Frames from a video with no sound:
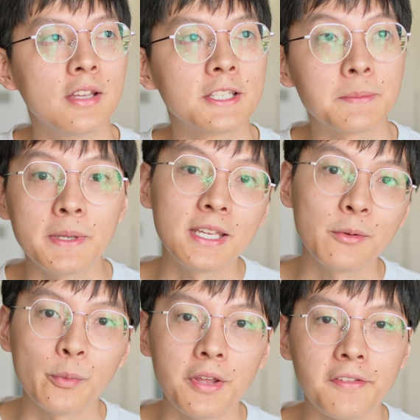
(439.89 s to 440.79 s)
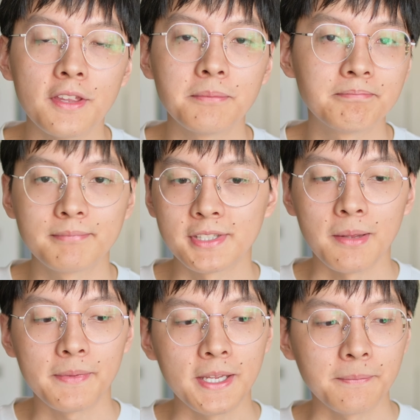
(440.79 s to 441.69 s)
speaking with
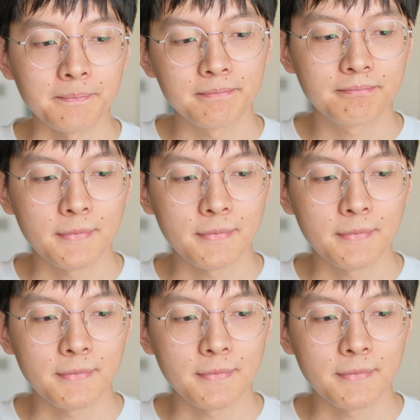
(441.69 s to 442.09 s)
something